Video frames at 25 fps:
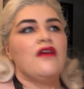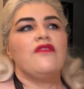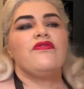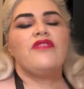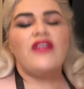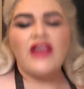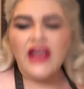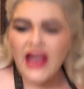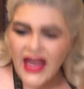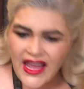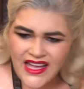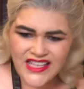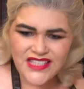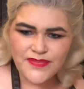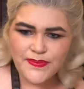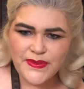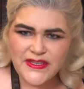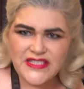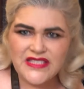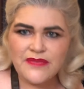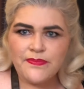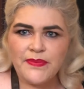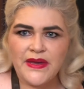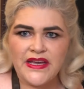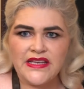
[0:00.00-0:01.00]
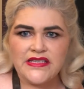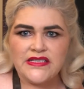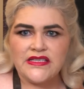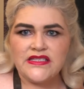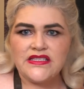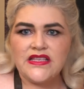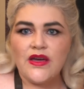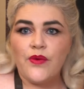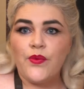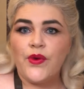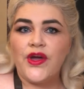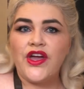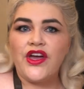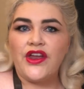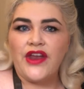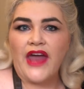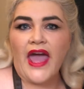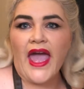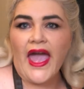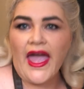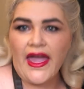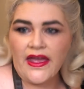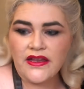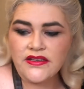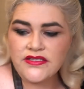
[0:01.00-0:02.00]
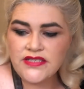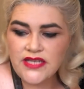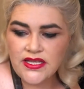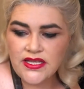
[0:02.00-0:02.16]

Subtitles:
last bits and pieces that we're going to add to